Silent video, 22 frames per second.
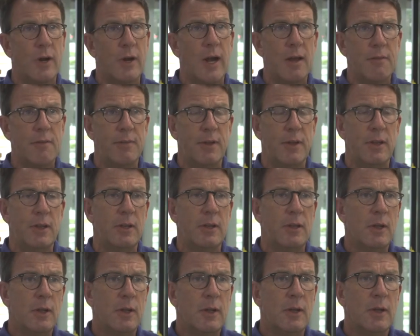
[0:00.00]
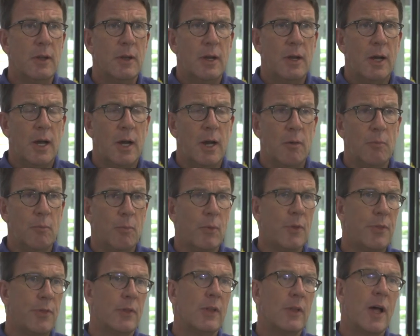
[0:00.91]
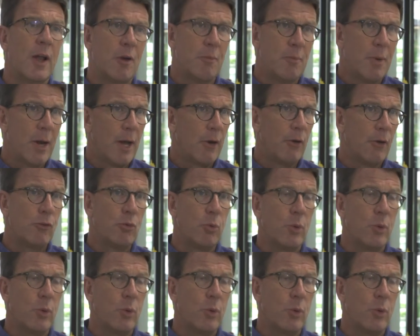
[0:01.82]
drive-in with a lot of modern